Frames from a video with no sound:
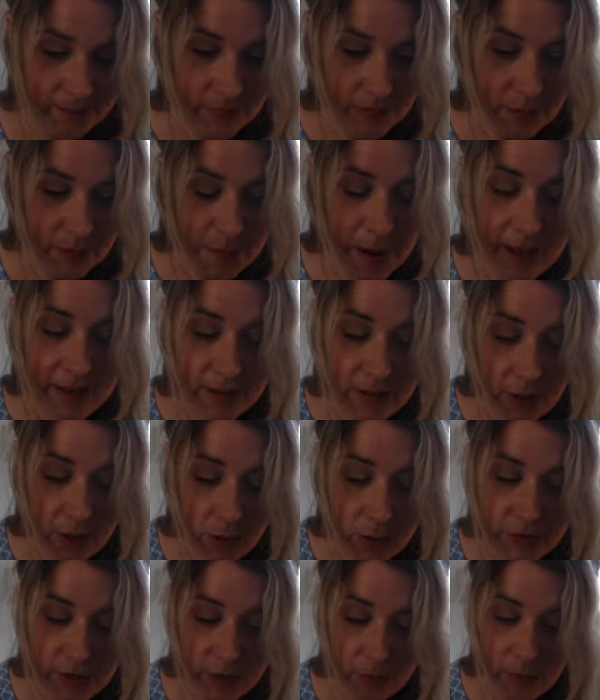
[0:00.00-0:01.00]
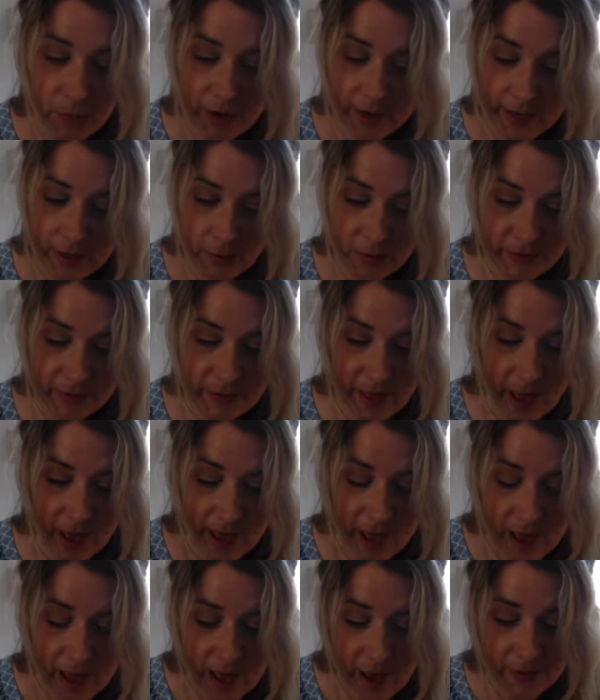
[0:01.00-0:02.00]
The man told her why he was there,
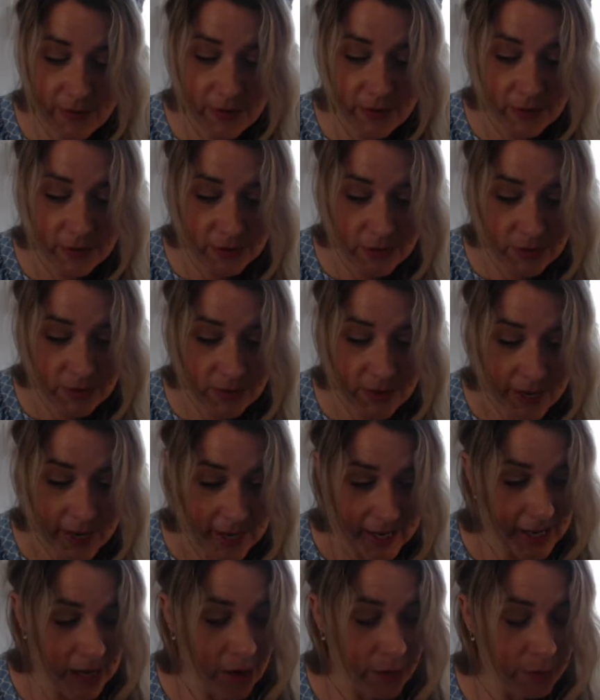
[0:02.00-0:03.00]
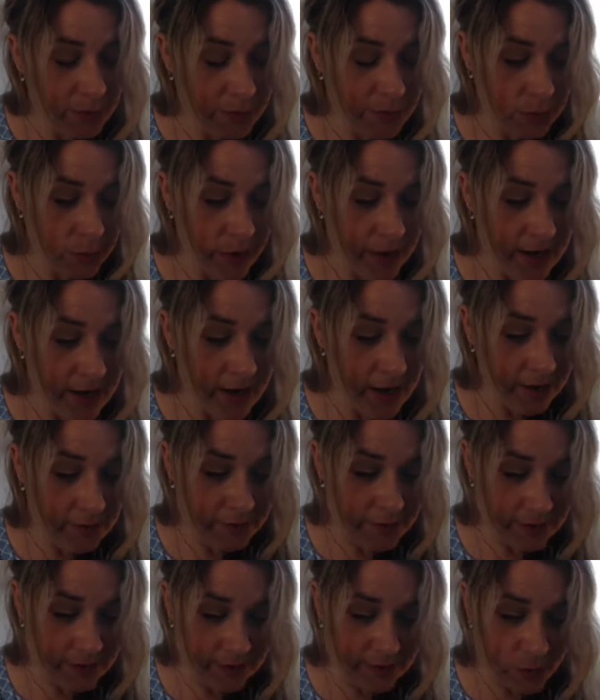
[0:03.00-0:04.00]
and that soon he hoped to win her
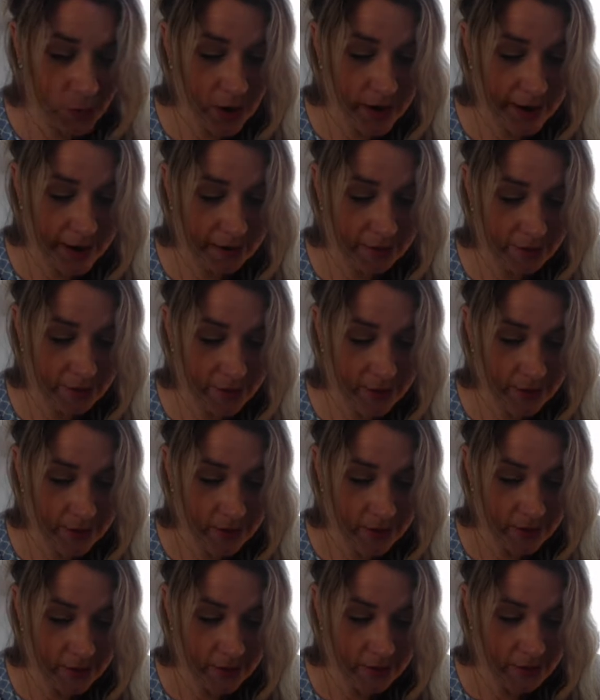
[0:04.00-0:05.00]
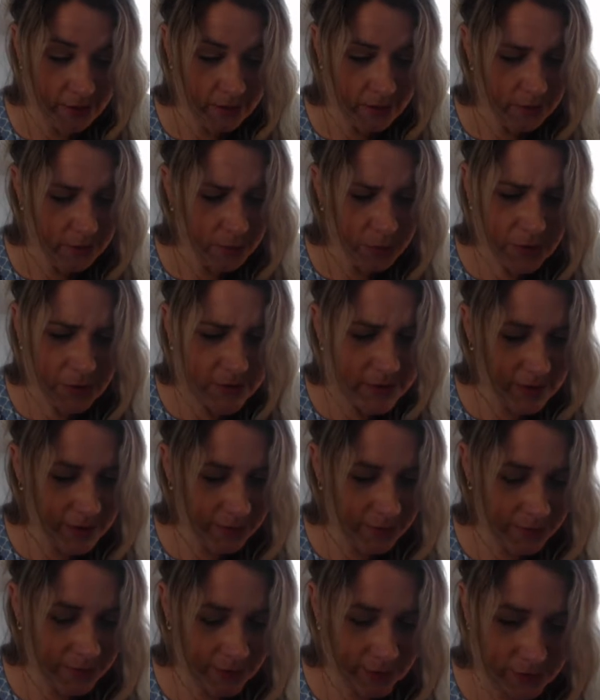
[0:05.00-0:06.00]
for his wife. The
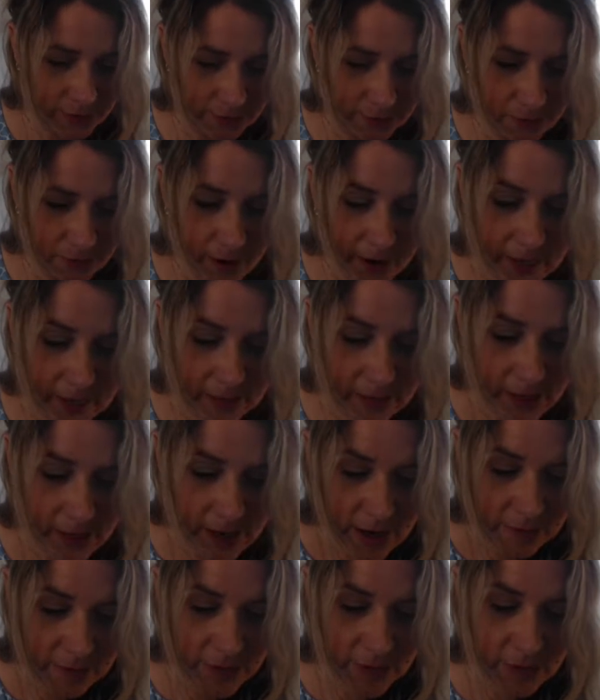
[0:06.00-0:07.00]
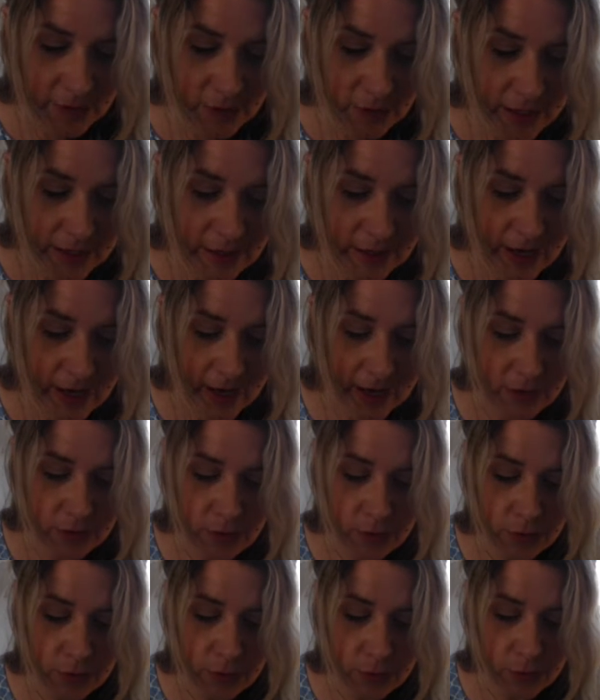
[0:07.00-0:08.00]
princess felt afraid, but the stranger had
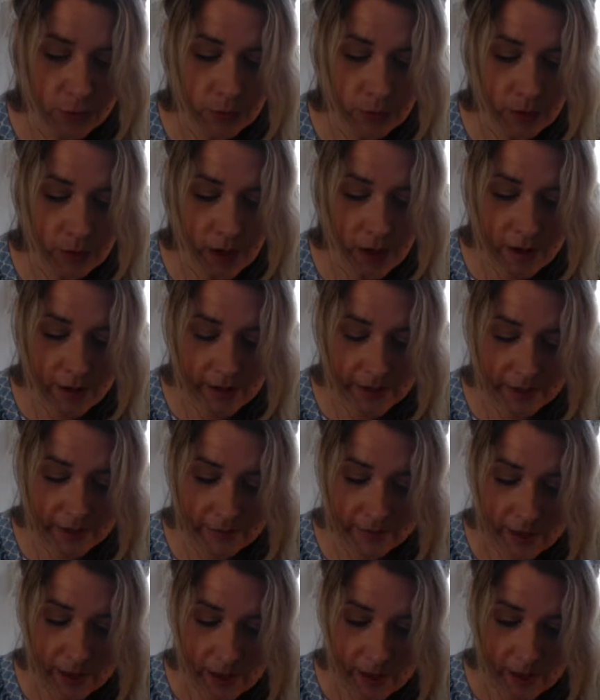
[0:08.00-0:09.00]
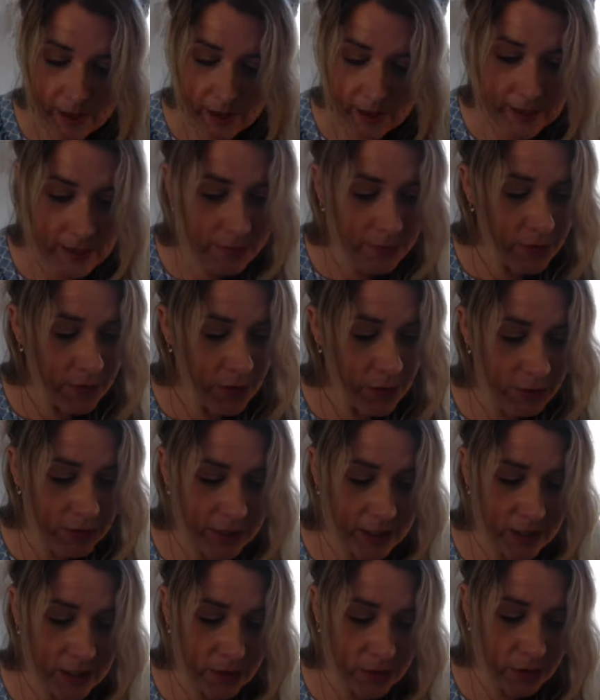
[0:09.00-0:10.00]
cruel eyes, and even though
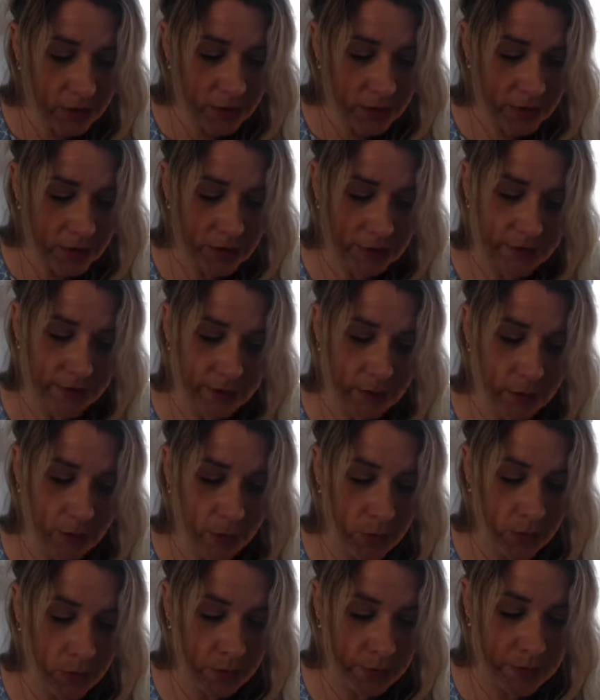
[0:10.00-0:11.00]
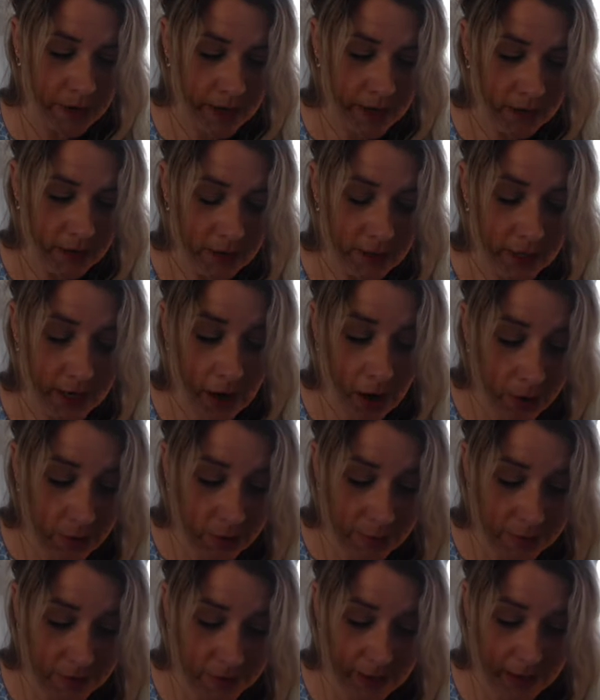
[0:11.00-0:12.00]
she longed to feel warm, she
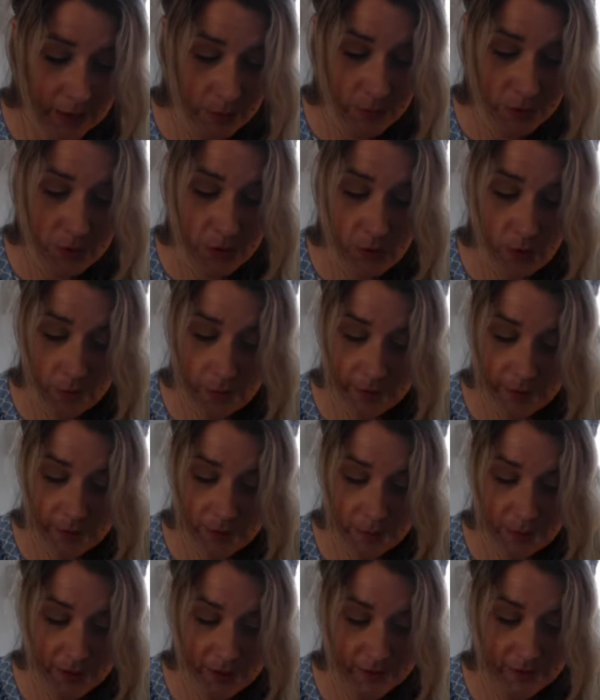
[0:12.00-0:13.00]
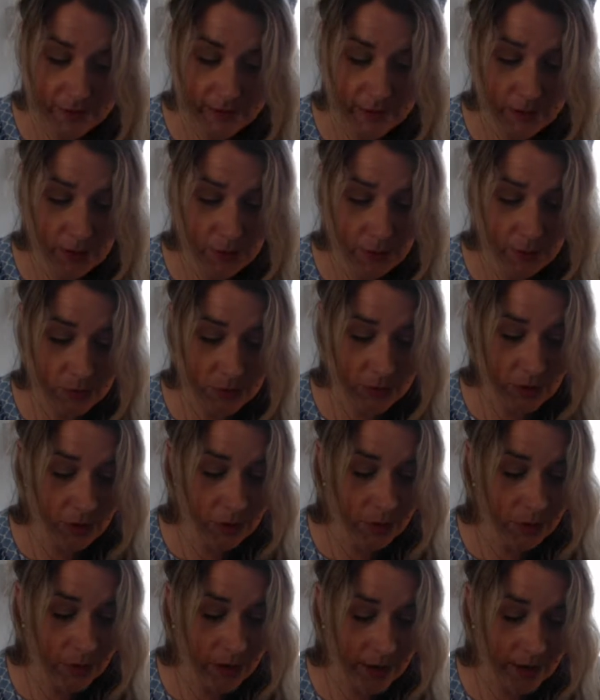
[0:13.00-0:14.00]
hoped that he would not be the person who would
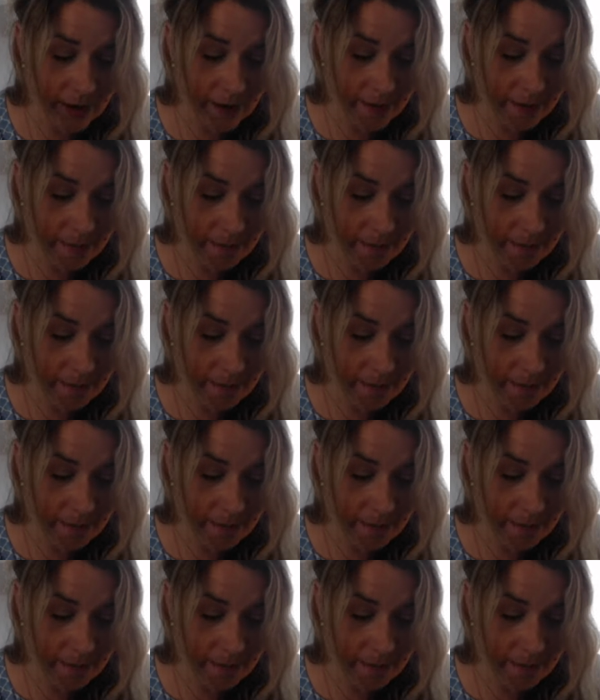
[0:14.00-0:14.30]
cure her.